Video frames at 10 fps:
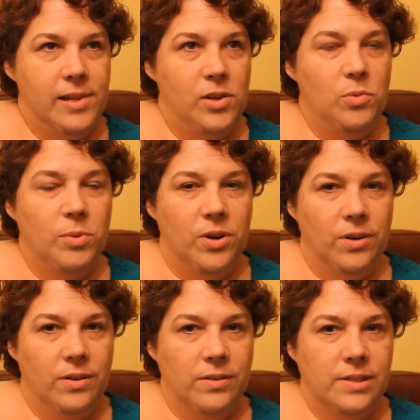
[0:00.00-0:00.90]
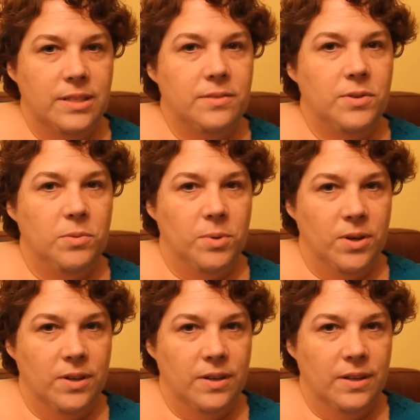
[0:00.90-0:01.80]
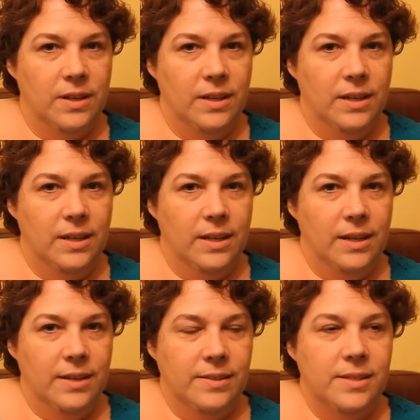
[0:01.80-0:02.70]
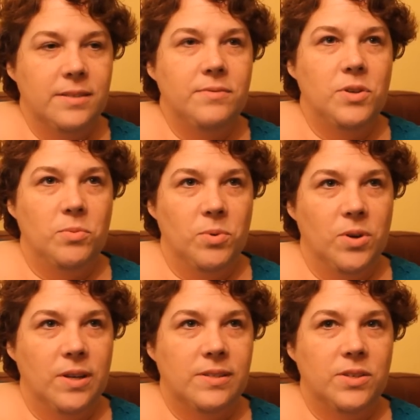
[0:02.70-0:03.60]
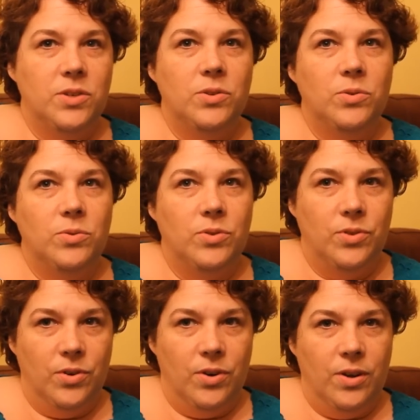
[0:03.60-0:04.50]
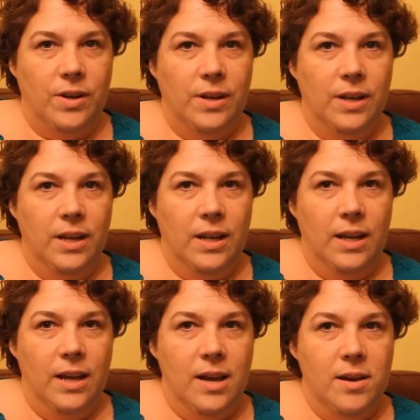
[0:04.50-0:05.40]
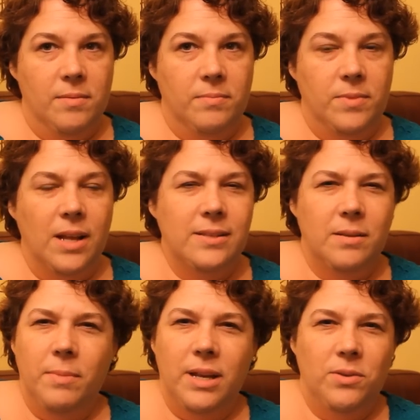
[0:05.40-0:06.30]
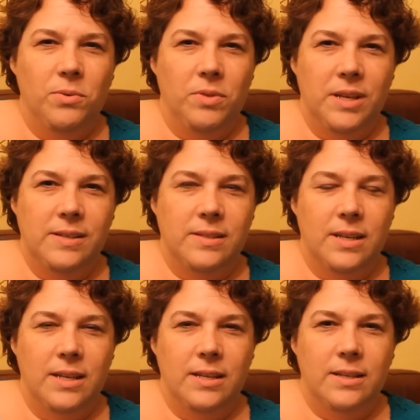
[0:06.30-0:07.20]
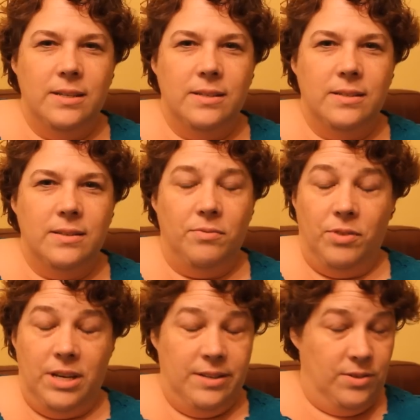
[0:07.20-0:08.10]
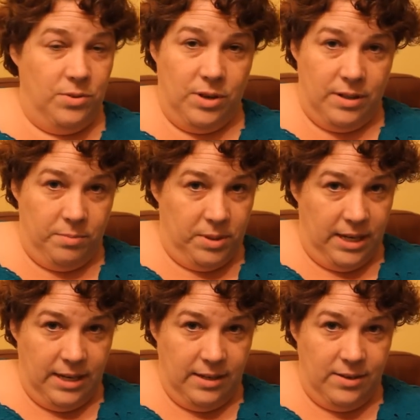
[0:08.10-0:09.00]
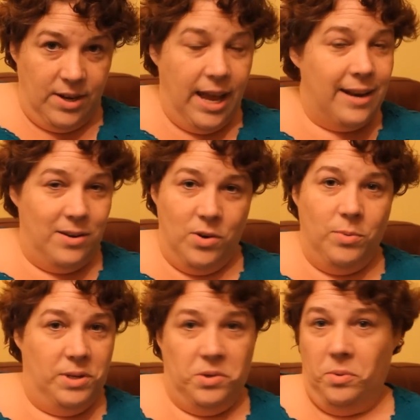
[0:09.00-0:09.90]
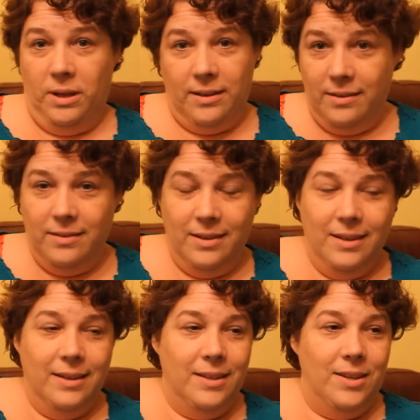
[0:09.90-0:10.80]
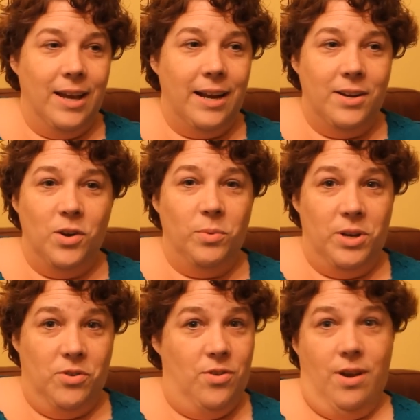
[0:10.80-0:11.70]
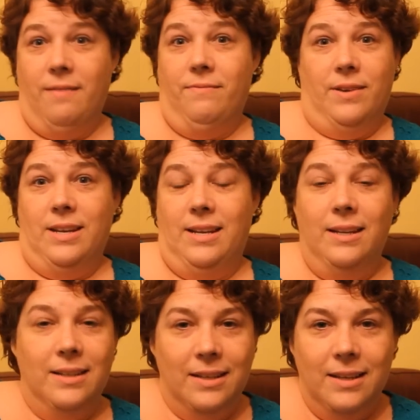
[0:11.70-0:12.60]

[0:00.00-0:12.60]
Humor. Sense of humor. Sense of humor is a huge turn on. Not somebody who thinks that he is the funniest dude on the planet. You gotta know when to quit. You gotta know when you're not funny.